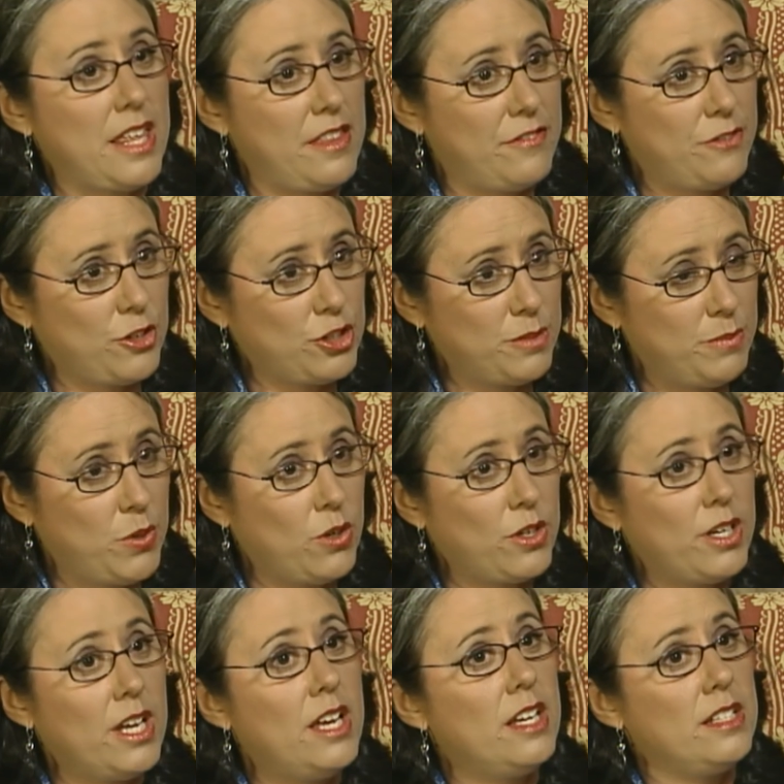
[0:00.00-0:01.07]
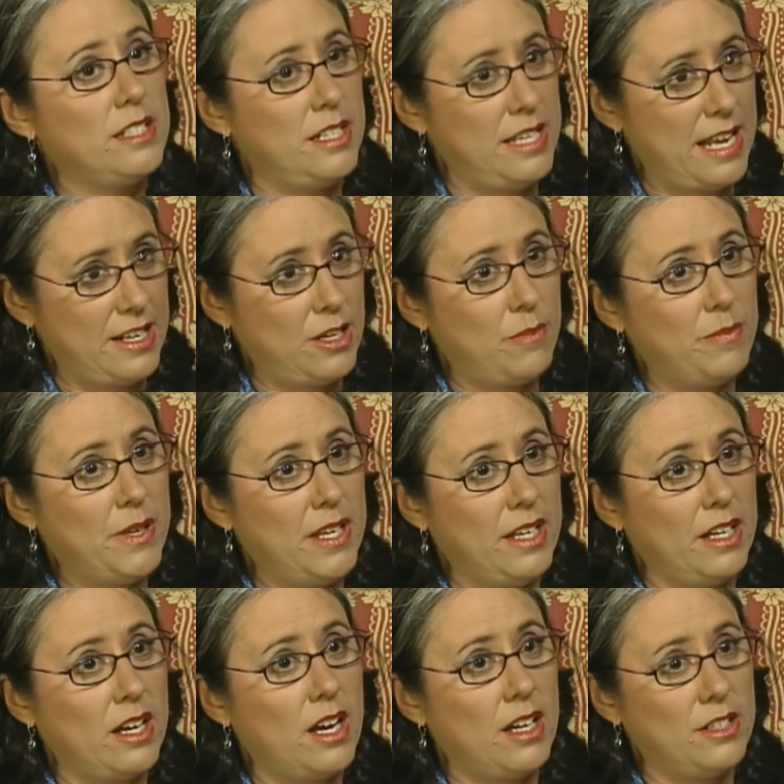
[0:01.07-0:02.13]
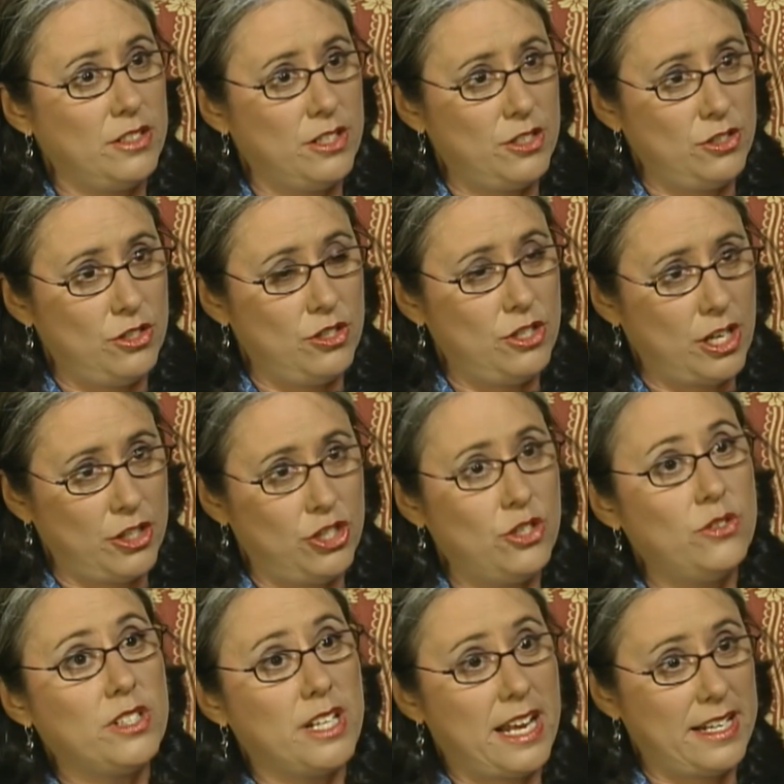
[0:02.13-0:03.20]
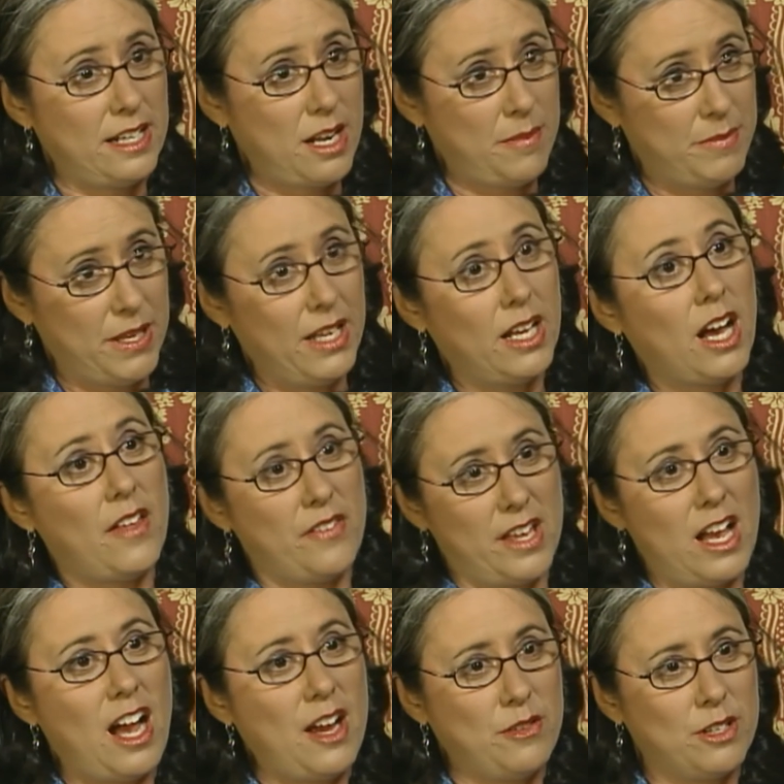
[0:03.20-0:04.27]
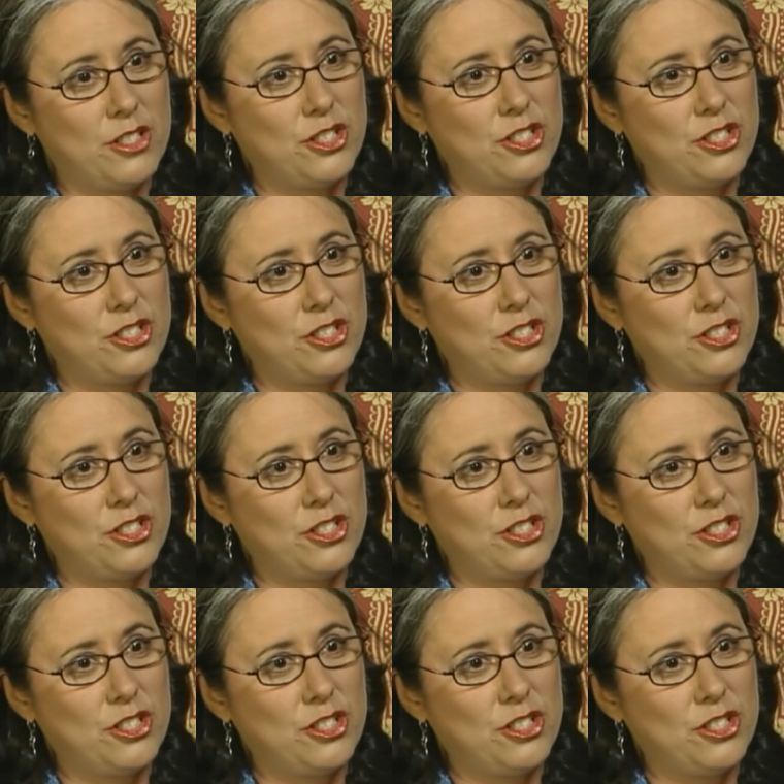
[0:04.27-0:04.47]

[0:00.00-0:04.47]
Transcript: the first book didn't end up being on, the, on Jews, it ended up being on the Irish.